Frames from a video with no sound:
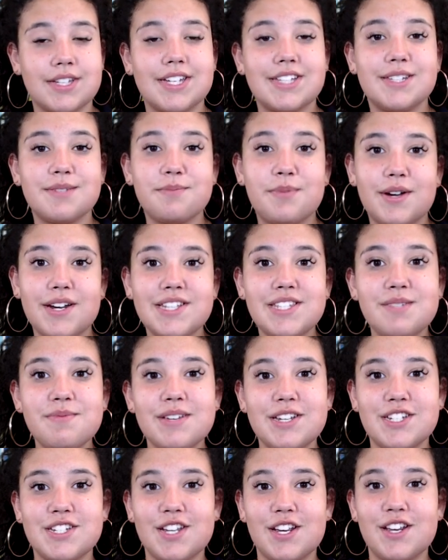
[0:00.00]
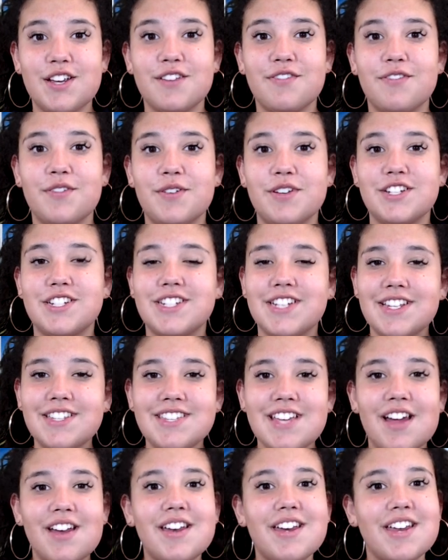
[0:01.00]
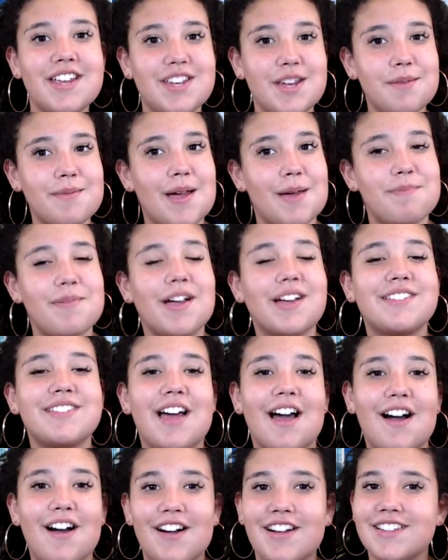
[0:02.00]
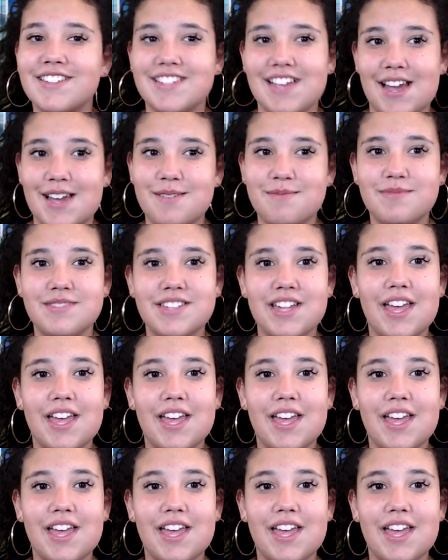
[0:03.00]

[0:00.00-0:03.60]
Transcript: It's important to make sure your phone is shut down and in your backpacks at all times.